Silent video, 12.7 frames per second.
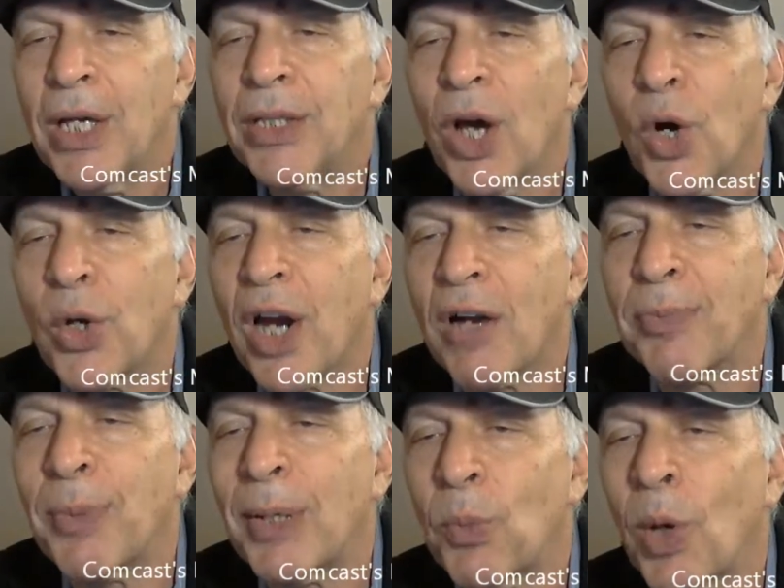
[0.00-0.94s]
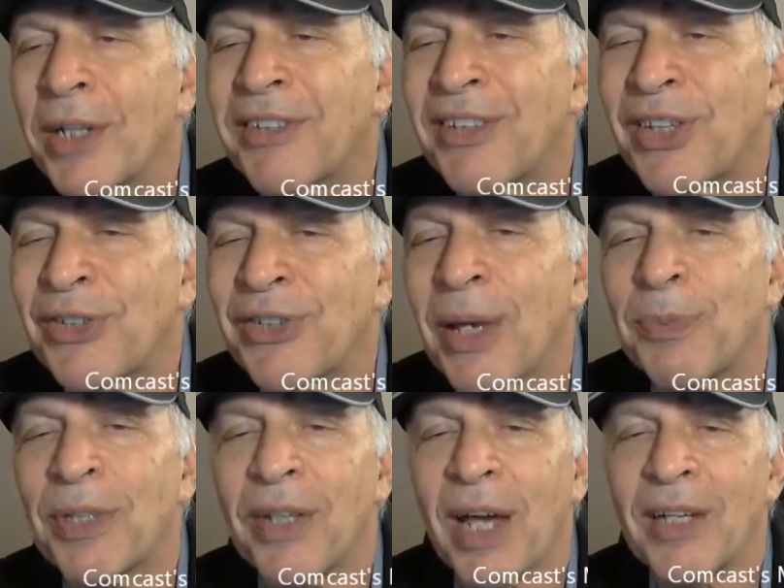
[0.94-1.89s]
No government wanted to
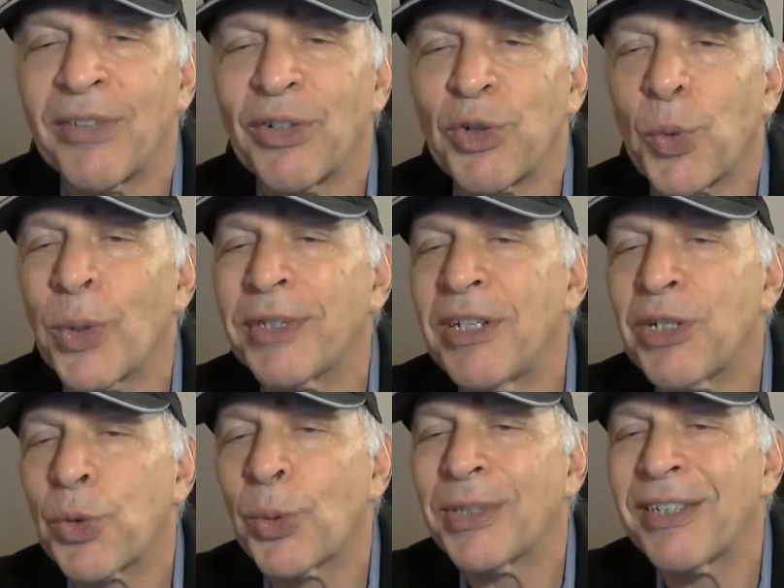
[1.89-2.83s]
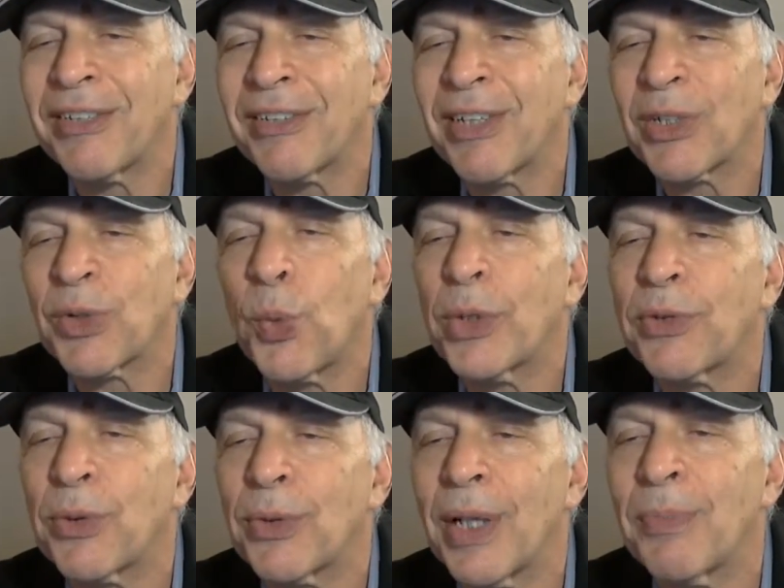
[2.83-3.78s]
subsidize a 2026
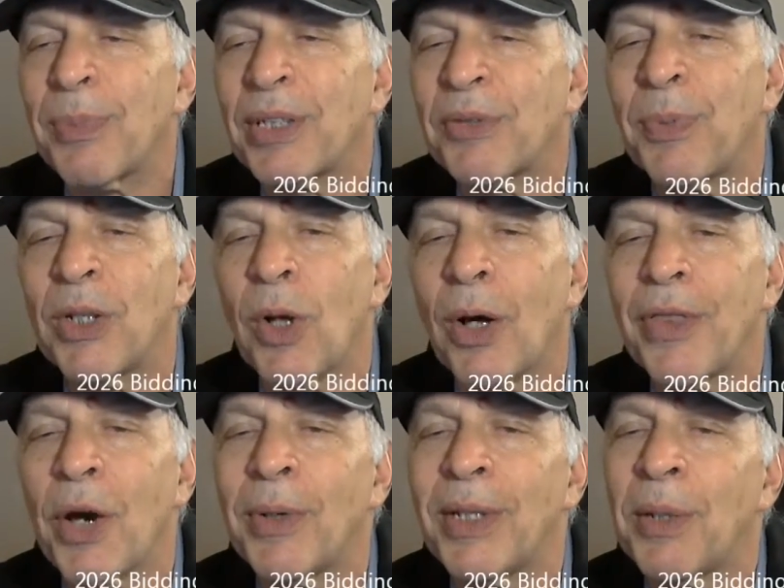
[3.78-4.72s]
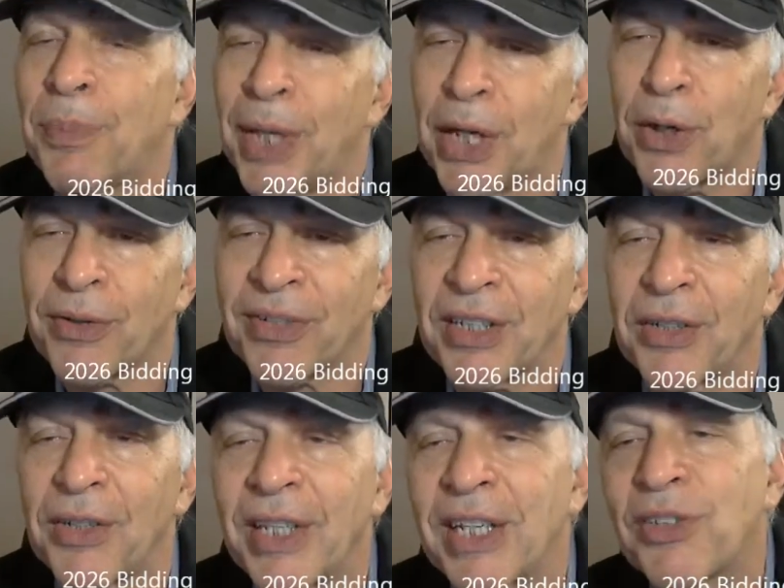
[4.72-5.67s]
Winter Olympics bid, although it appears
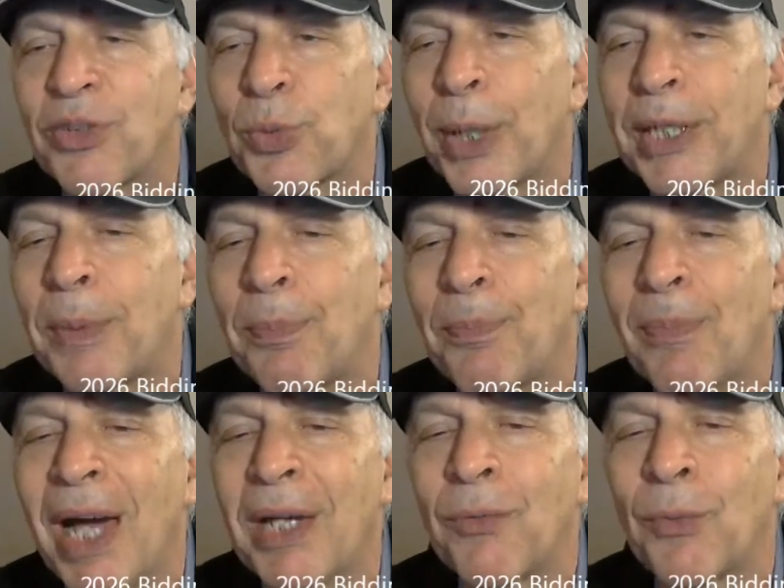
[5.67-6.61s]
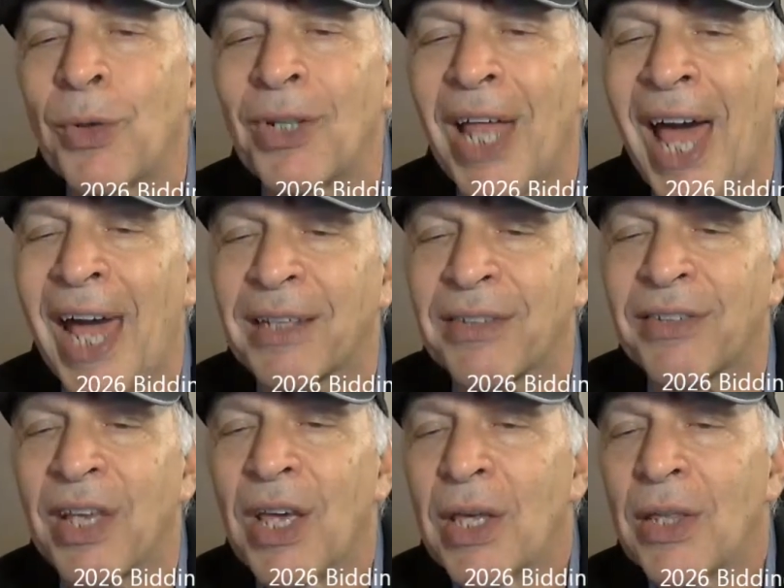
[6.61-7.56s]
Italy and Sweden might relax
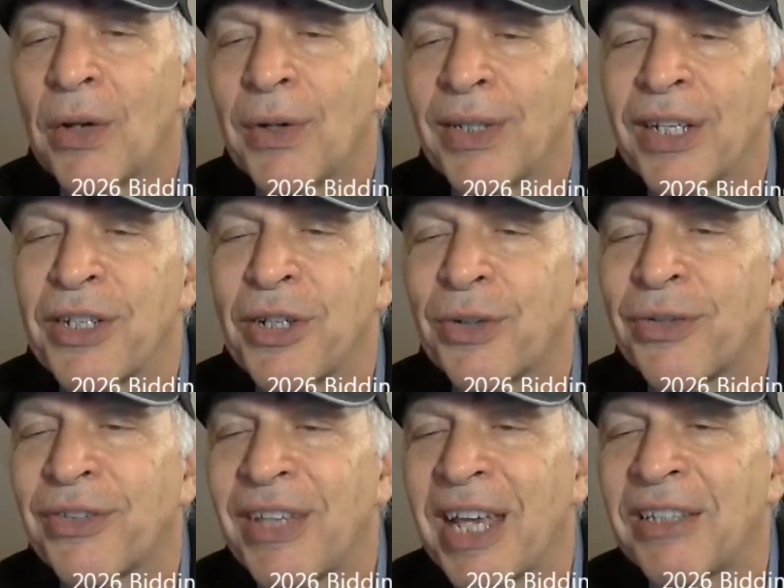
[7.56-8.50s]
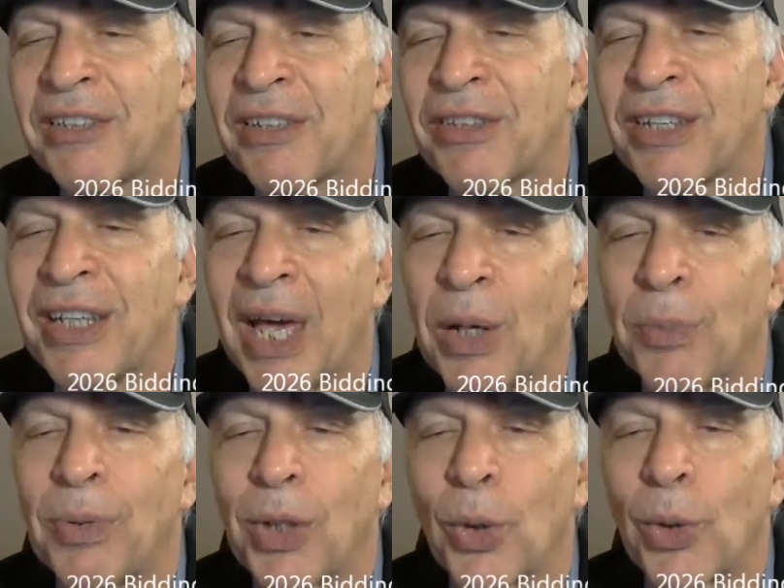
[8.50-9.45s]
their initial stances and
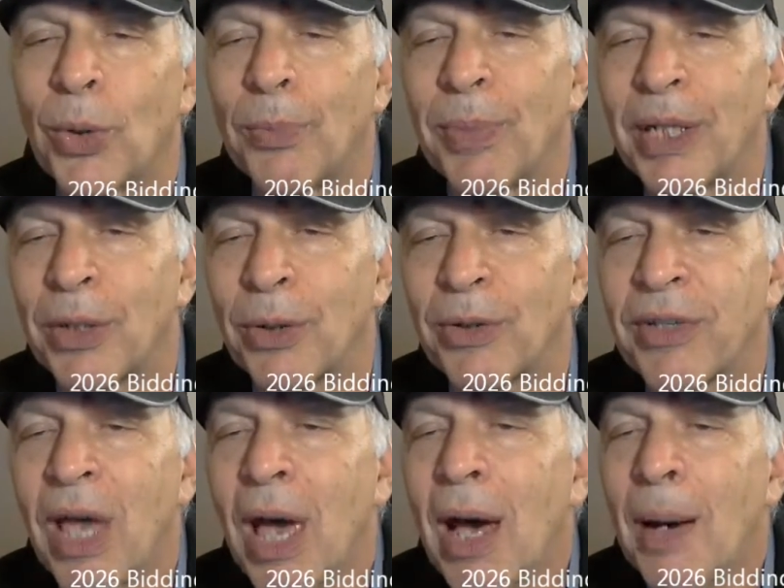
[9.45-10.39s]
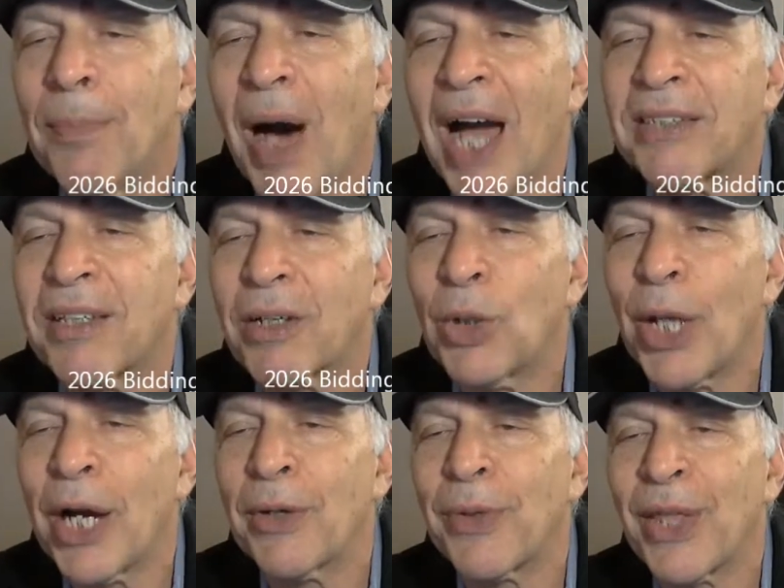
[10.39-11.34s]
help local bidders. Bach
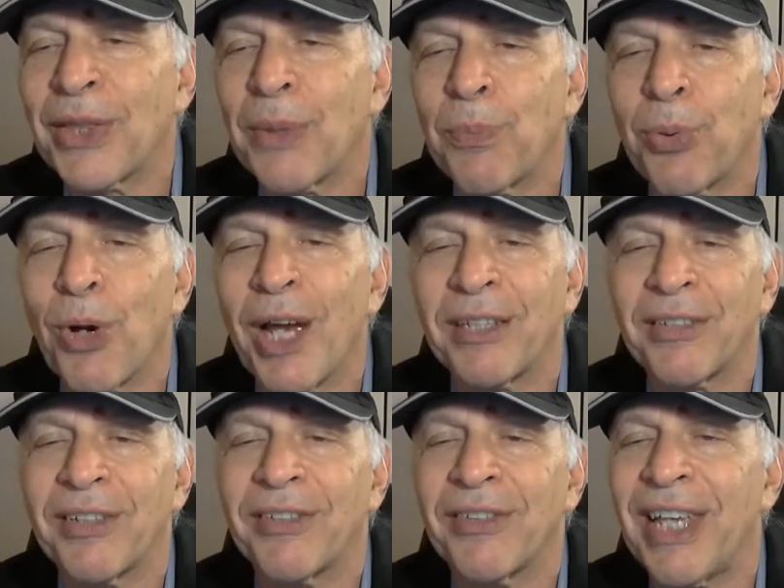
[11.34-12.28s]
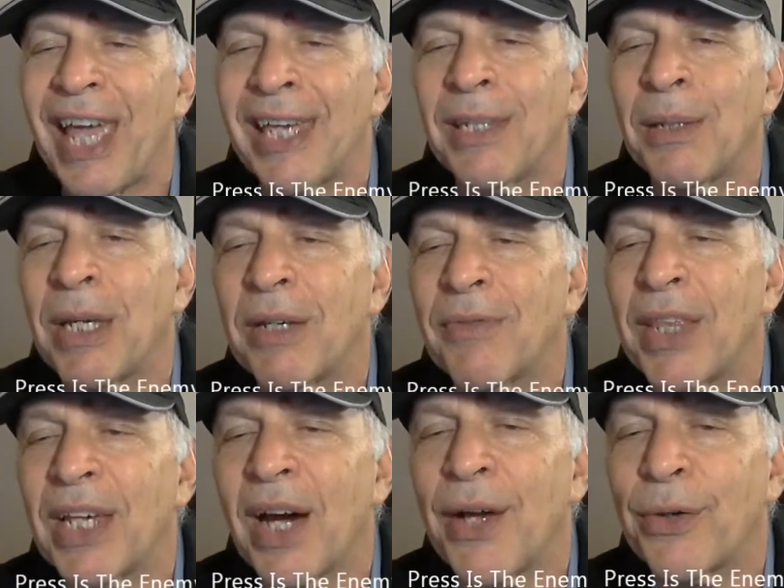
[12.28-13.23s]
declared that the press is the enemy of
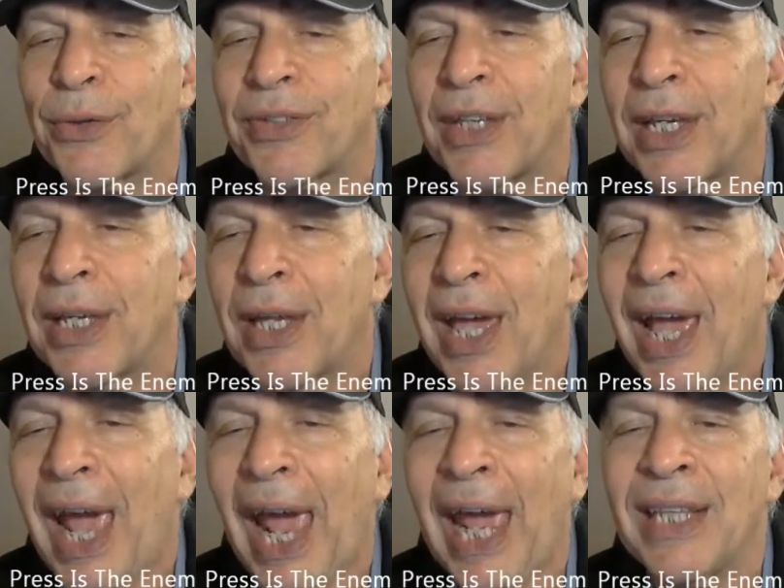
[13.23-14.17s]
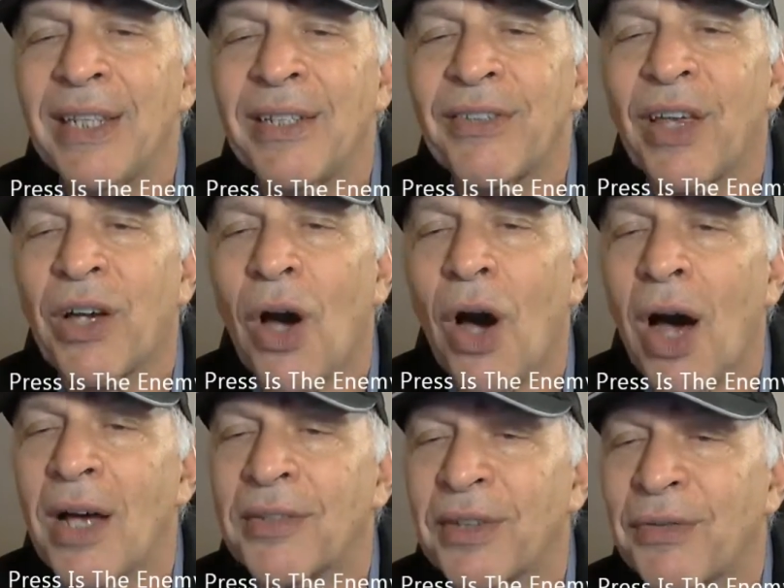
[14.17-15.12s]
the IOC and is the
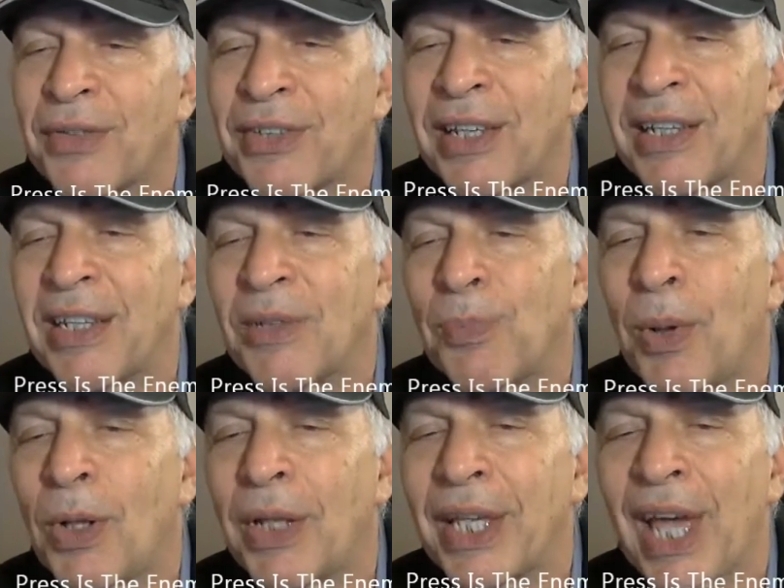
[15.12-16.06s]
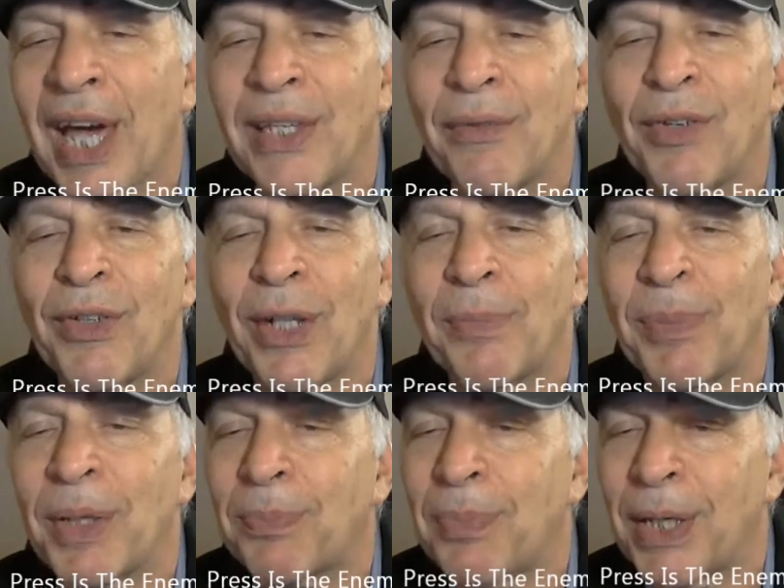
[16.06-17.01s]
cause of cities pulling out of
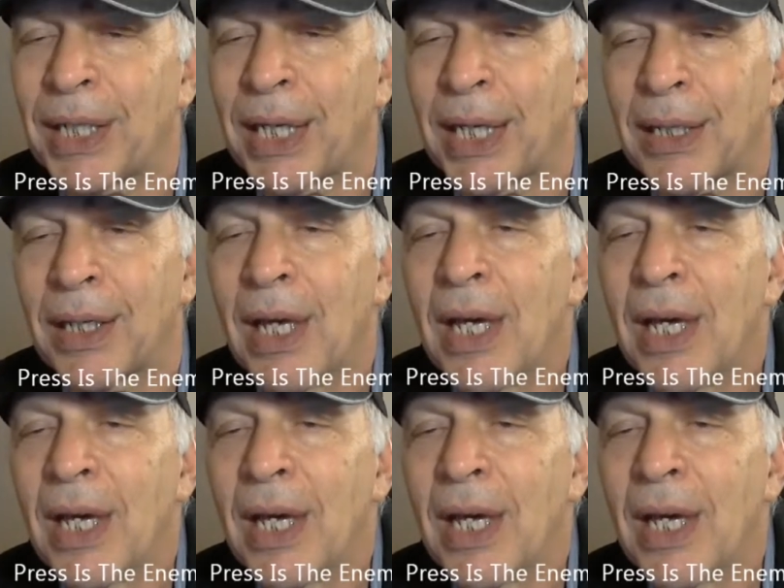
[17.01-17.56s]
Olympic bidding.